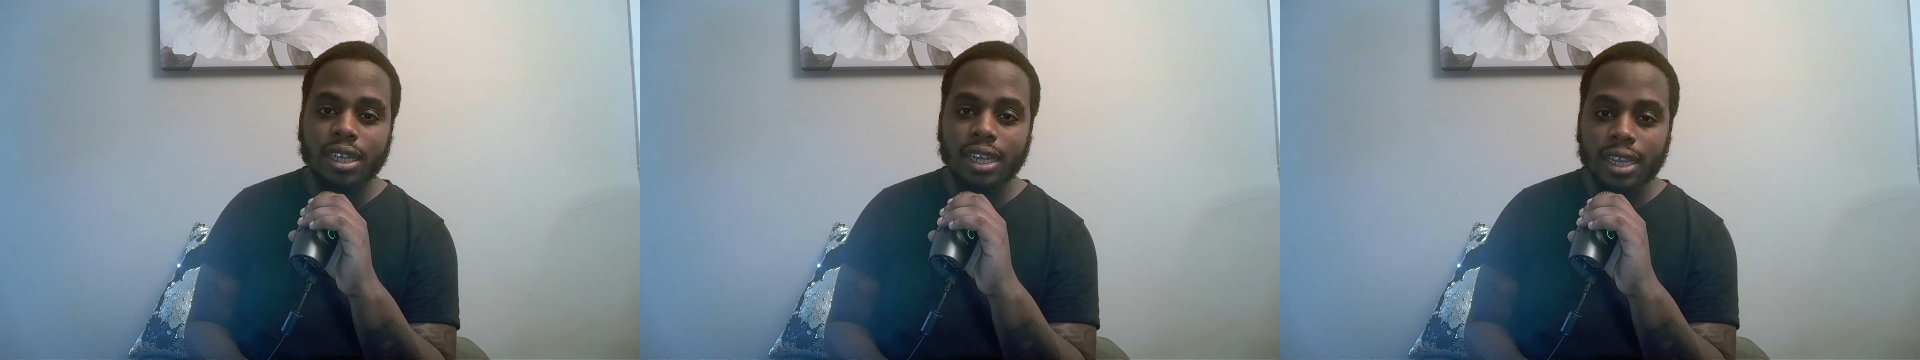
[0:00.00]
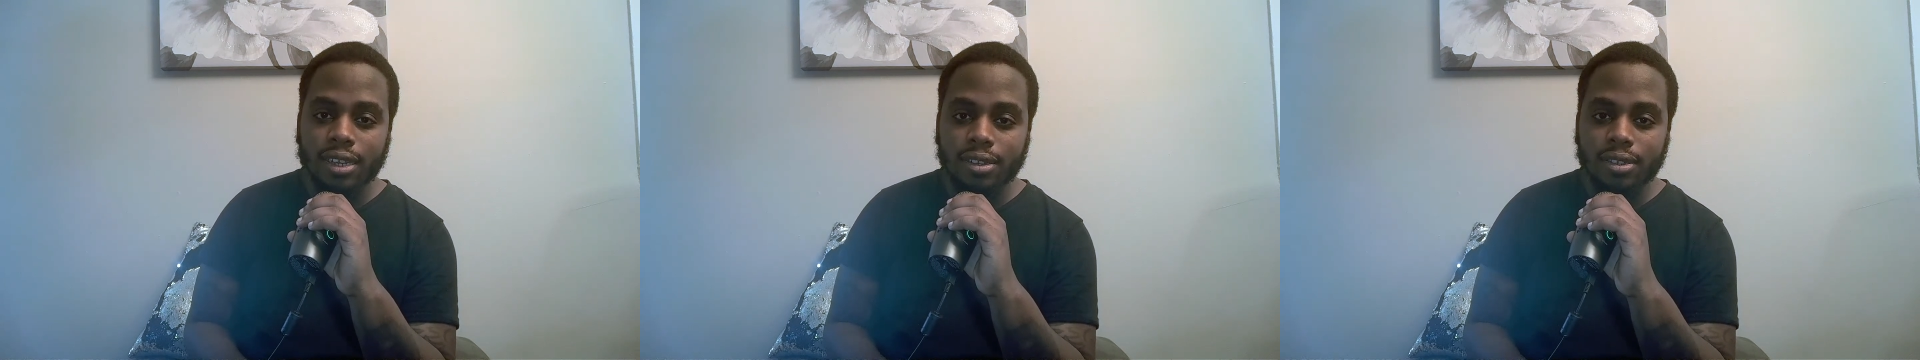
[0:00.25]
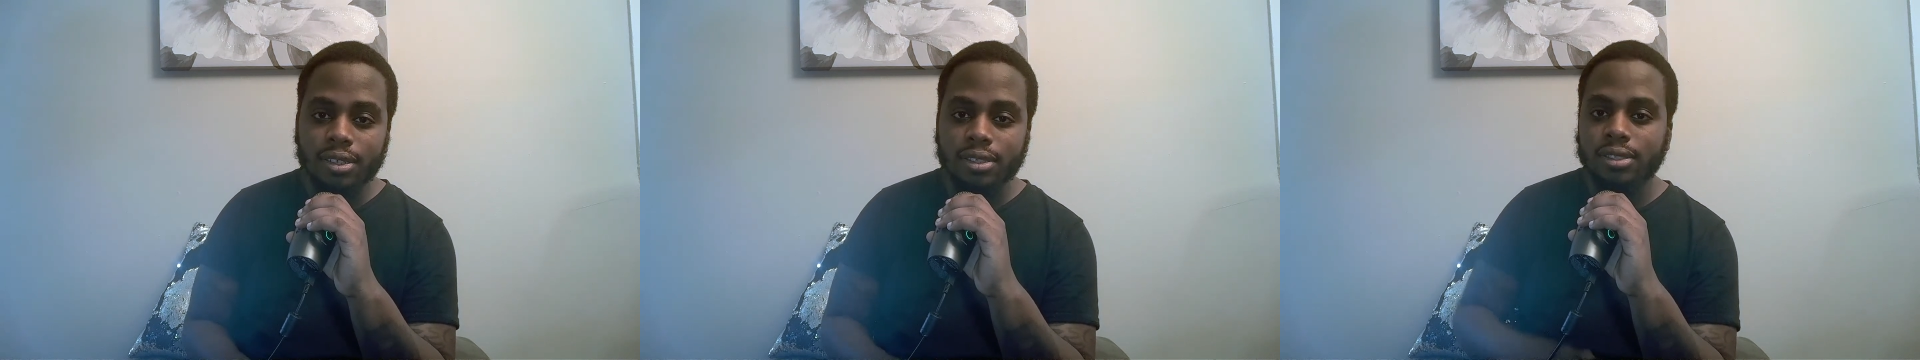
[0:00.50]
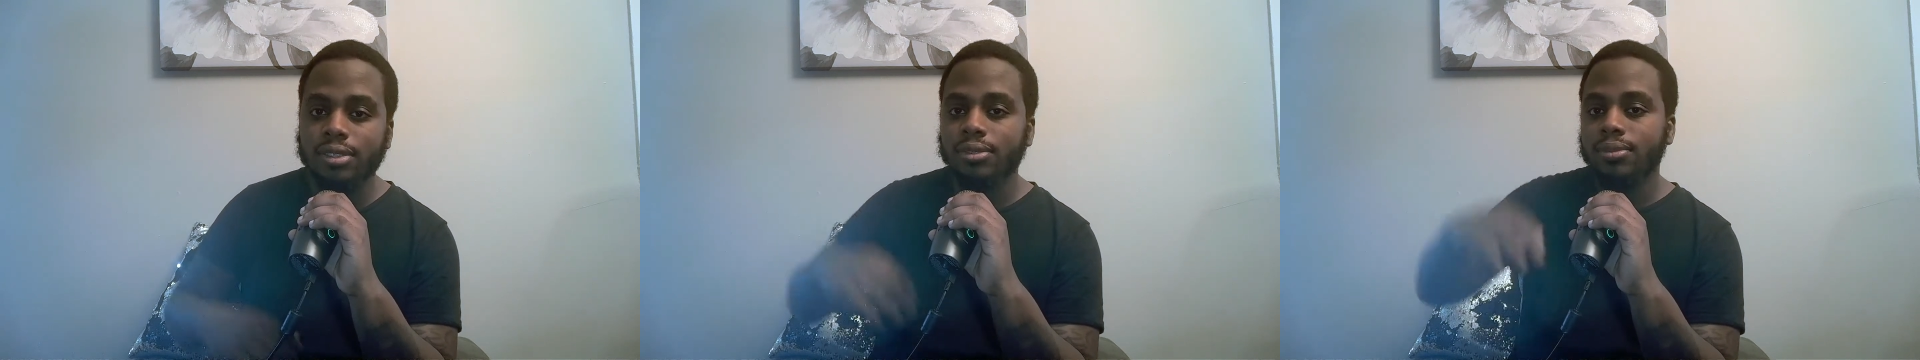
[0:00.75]

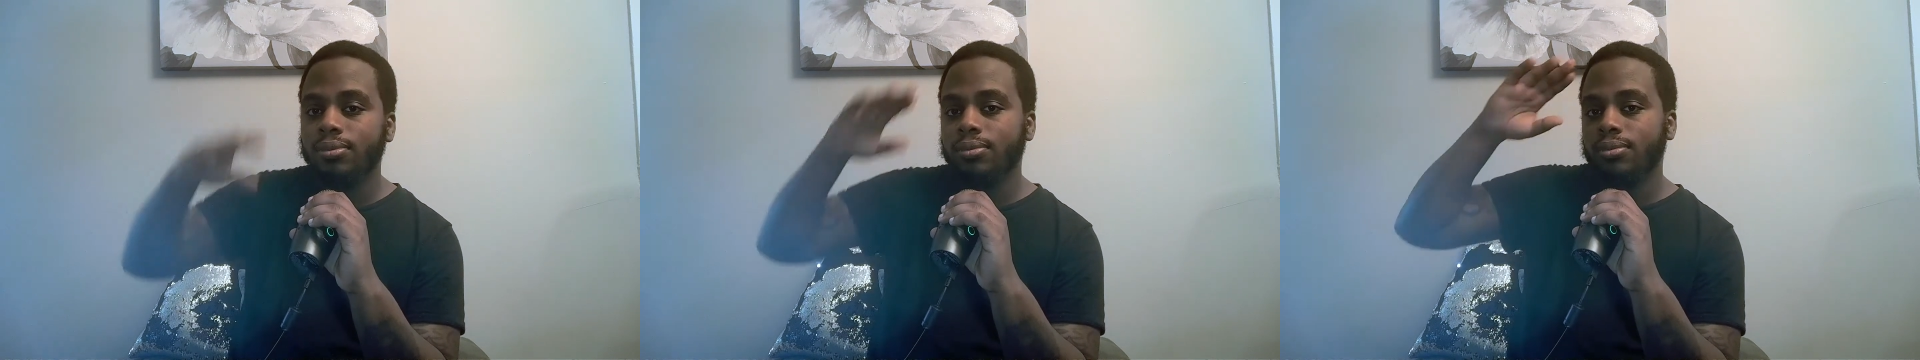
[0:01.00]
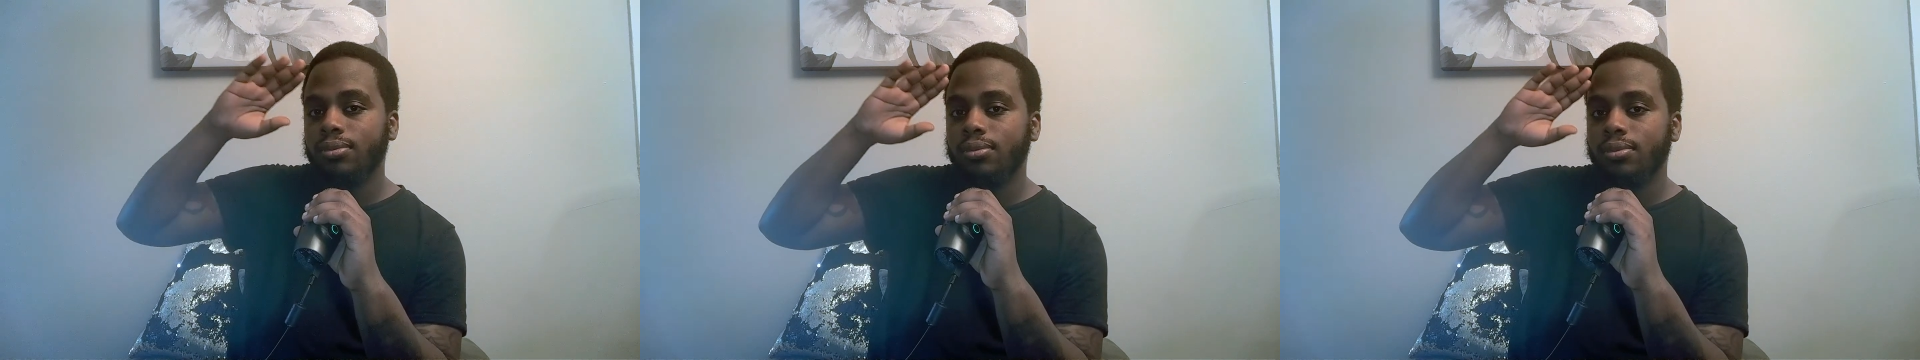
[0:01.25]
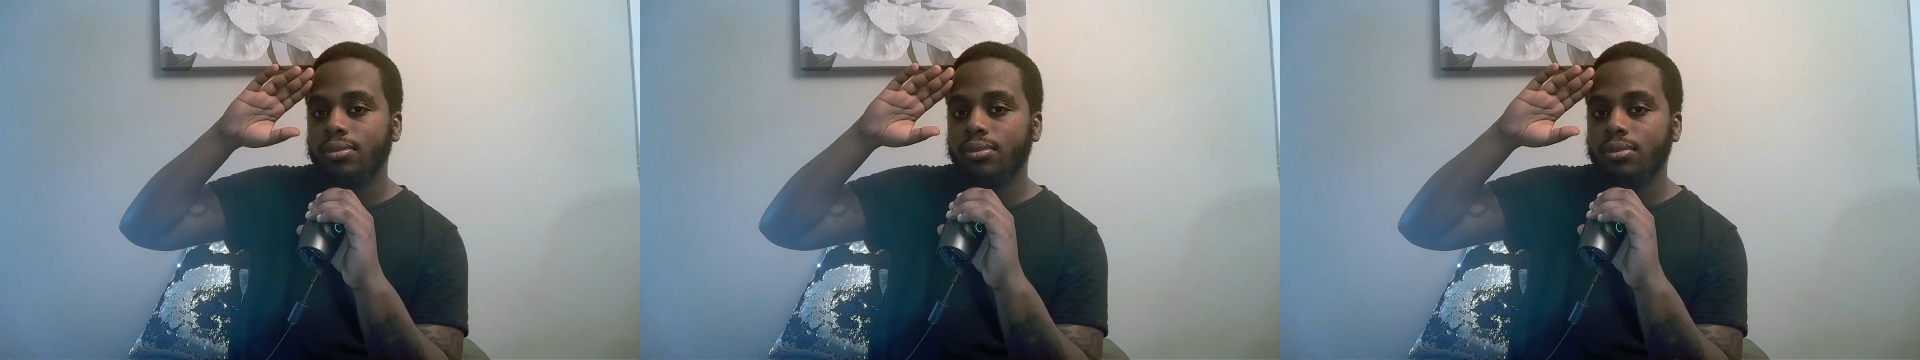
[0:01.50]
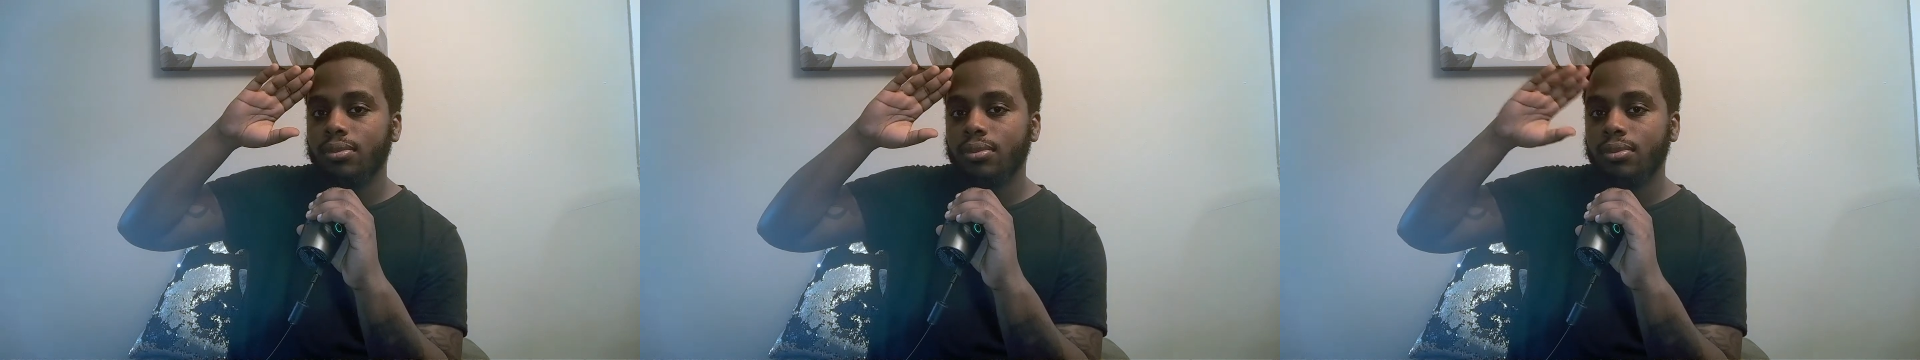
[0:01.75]
analyst.
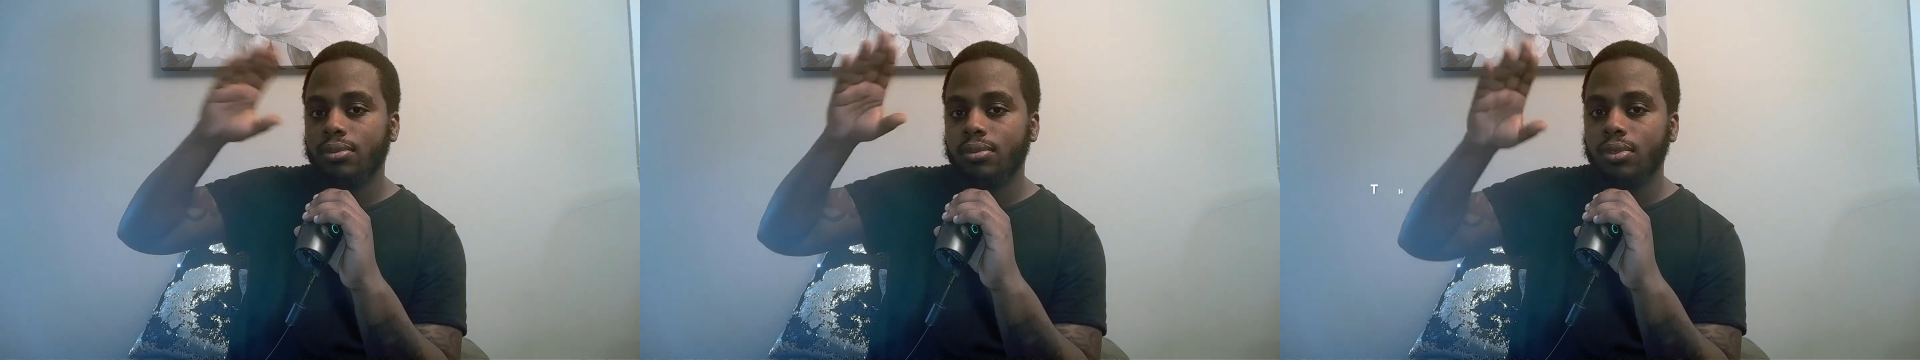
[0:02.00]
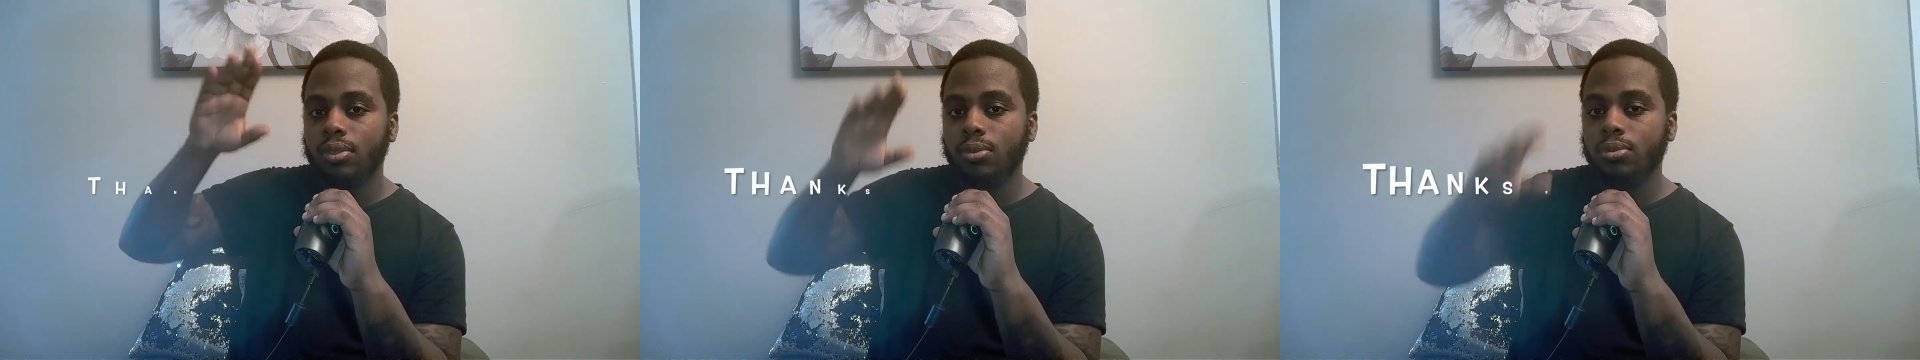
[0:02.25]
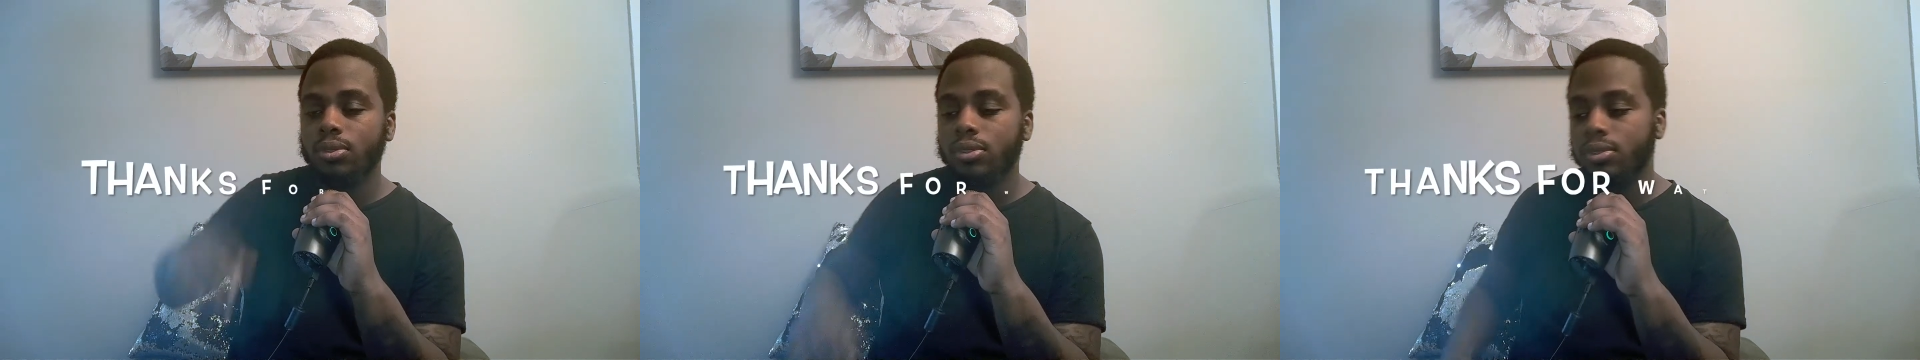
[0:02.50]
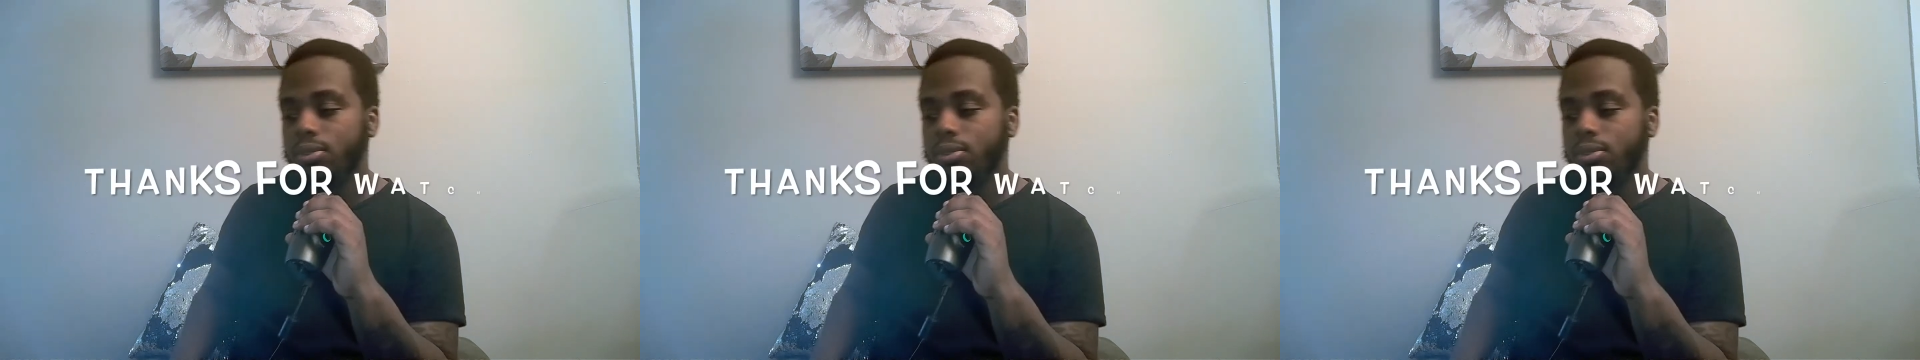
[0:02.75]
Ghost.